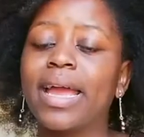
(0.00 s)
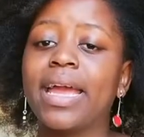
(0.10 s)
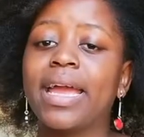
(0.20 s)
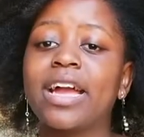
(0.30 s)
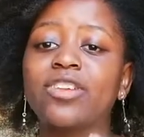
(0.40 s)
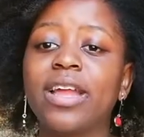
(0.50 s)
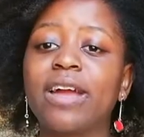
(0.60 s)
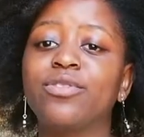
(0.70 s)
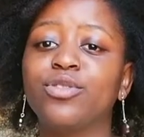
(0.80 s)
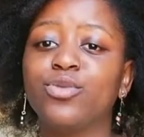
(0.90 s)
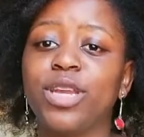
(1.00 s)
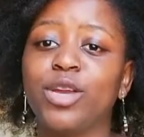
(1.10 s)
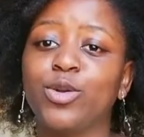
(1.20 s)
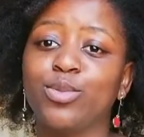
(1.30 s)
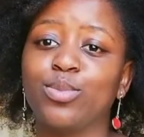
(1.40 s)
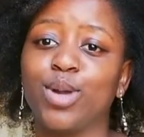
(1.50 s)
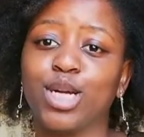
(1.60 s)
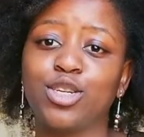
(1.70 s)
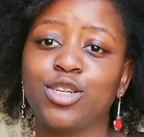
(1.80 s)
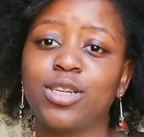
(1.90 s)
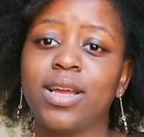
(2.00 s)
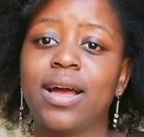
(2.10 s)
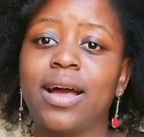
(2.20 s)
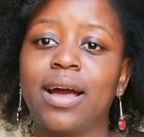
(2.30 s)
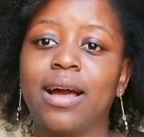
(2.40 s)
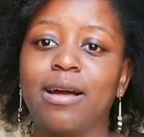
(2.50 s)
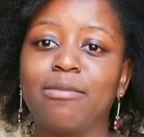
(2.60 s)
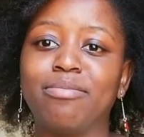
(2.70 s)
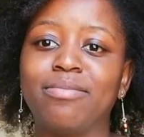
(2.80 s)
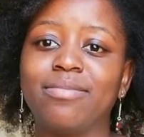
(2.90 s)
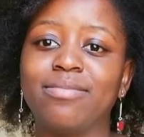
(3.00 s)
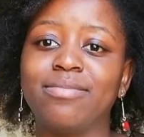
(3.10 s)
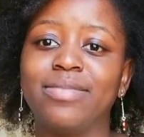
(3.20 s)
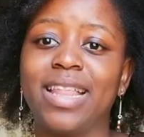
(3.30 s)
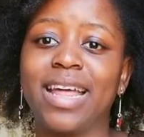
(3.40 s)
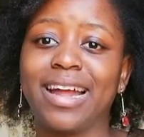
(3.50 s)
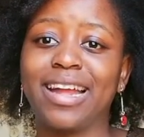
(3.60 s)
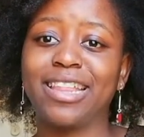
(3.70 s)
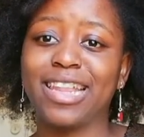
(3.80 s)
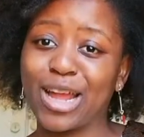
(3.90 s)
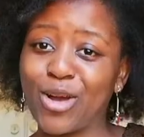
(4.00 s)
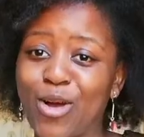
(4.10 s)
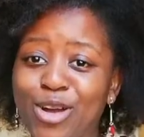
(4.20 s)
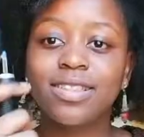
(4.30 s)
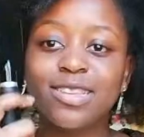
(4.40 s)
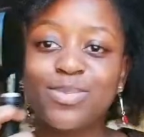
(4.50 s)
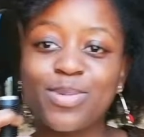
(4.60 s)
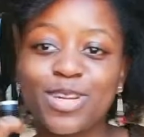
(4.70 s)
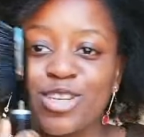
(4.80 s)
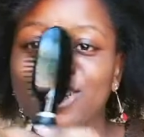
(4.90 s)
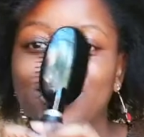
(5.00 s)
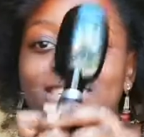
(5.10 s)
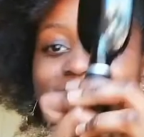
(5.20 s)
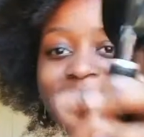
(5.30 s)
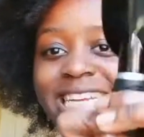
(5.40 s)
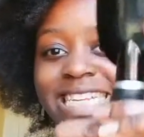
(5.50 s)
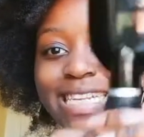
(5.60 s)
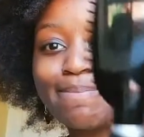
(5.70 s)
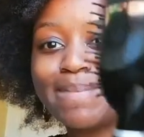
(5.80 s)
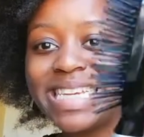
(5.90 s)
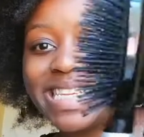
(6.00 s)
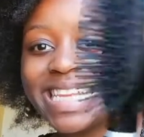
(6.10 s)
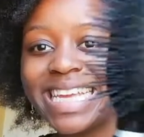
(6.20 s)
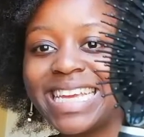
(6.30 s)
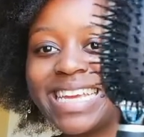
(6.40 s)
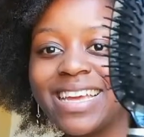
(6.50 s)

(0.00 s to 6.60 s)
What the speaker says: I actually have this really cool brush that I got. This brush is amazing.